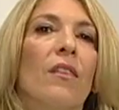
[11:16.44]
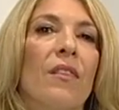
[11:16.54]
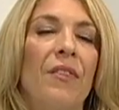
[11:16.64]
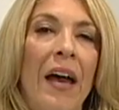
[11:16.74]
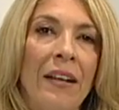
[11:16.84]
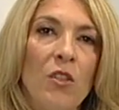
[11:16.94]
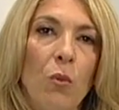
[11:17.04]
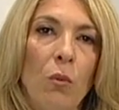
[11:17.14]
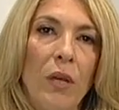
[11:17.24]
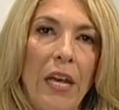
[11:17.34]
that's
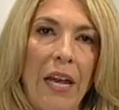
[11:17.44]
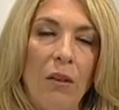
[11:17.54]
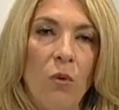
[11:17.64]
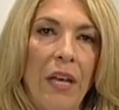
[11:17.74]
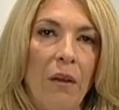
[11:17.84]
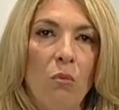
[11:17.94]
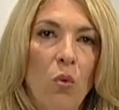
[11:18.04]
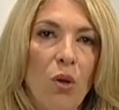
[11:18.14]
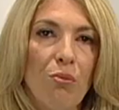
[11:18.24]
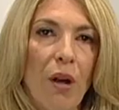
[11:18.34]
what we ate. We ate
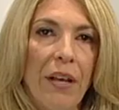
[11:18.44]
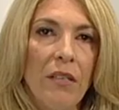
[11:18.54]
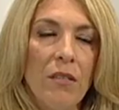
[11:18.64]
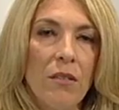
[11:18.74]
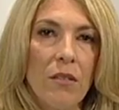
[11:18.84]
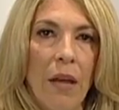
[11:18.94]
more rice